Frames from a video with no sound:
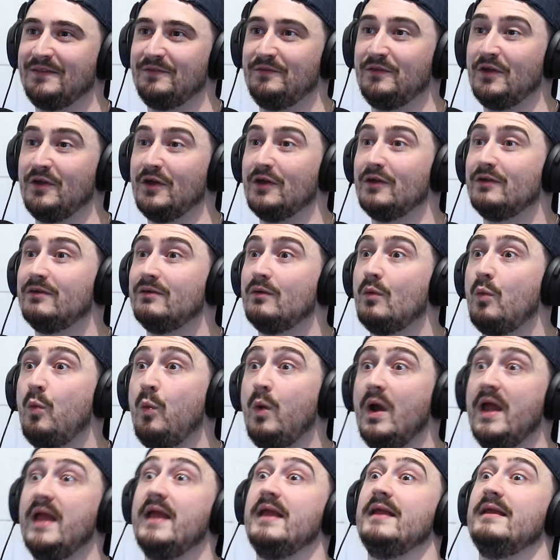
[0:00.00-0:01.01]
that
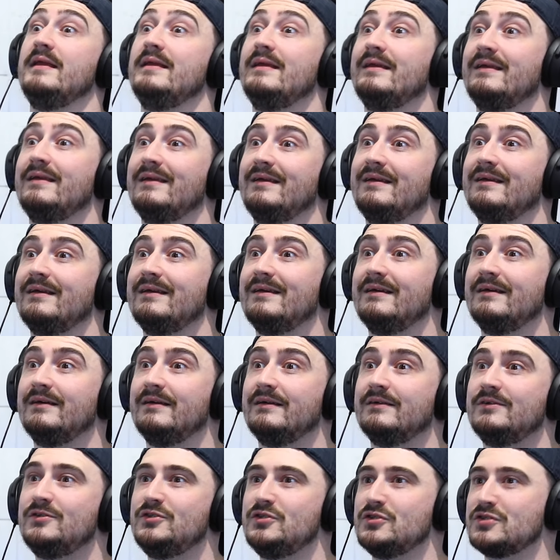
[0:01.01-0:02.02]
we
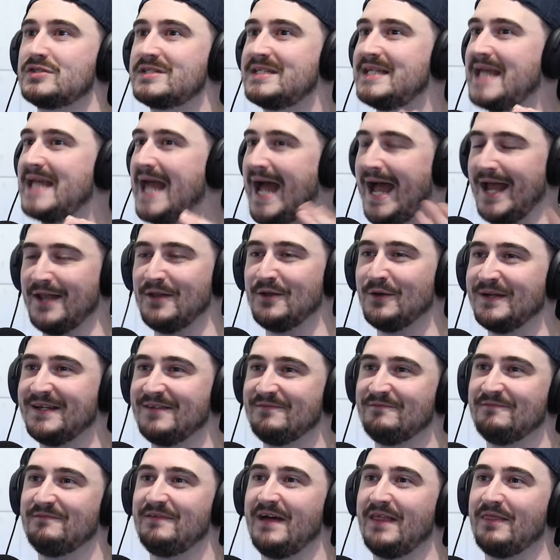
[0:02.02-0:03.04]
just cannot
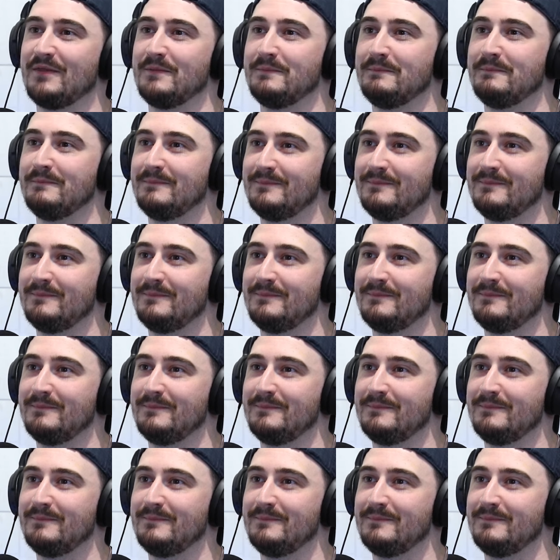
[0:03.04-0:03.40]
even fathom.